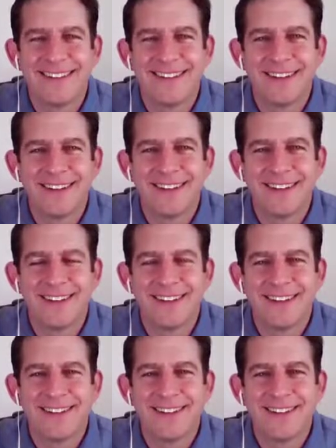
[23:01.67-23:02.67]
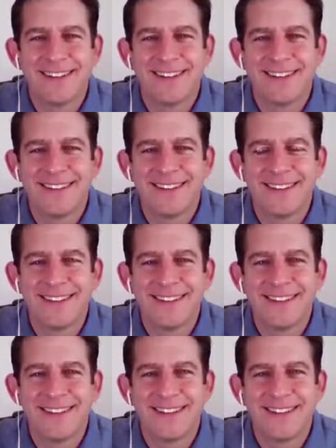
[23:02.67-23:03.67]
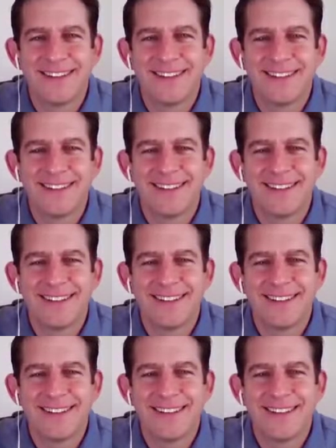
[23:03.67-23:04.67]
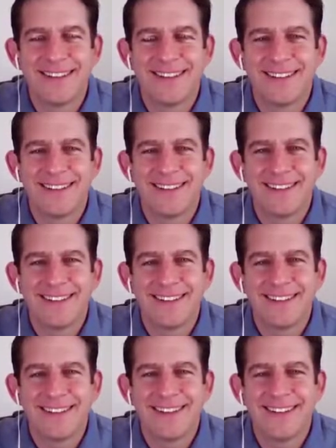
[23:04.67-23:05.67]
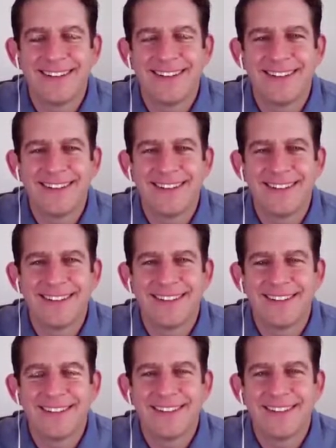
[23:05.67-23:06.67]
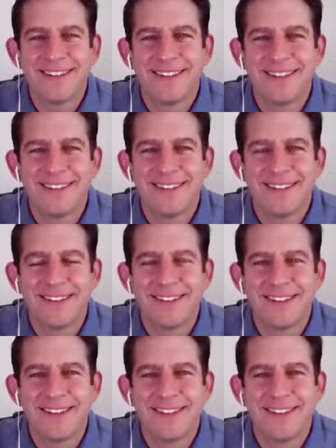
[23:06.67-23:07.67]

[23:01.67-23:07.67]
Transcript: [no speech]